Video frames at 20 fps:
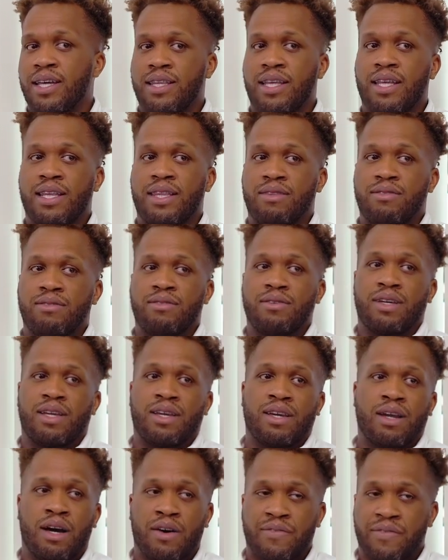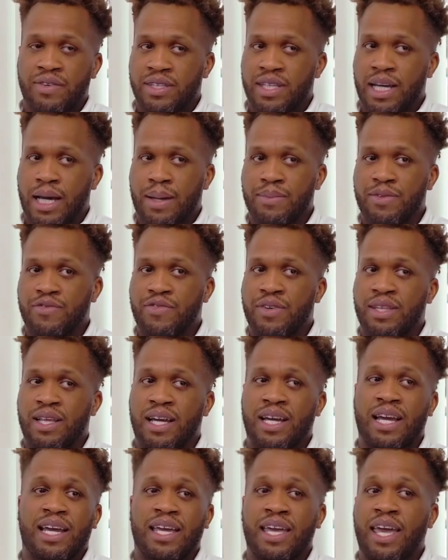that can oftentimes feel
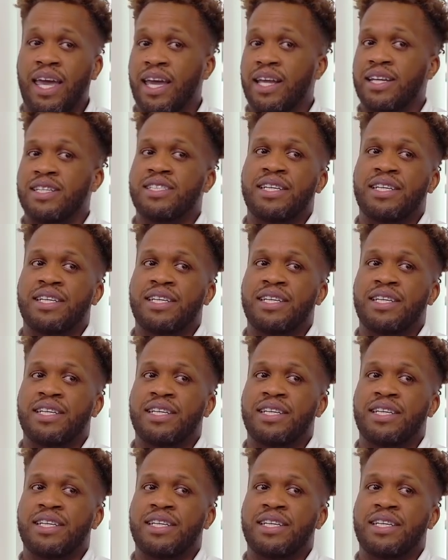like I can't